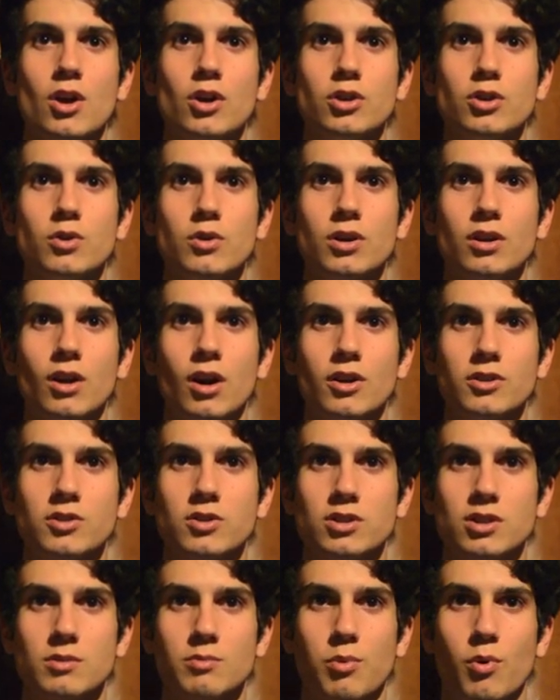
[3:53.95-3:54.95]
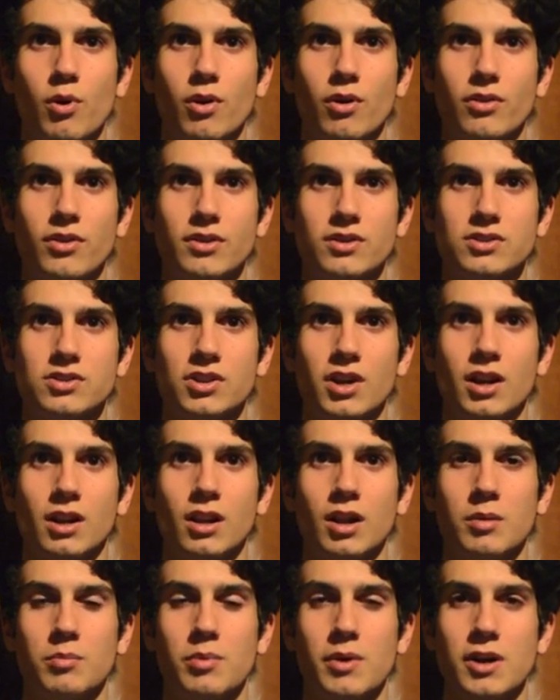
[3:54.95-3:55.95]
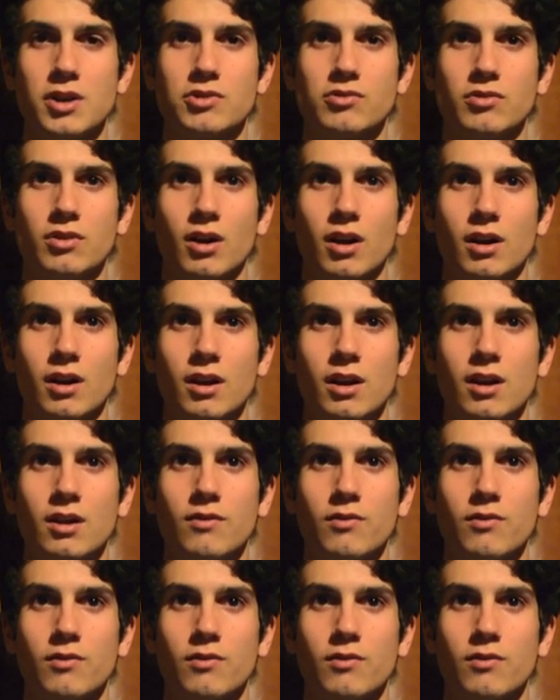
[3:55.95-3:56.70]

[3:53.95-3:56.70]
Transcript: You can also support this channel on Patreon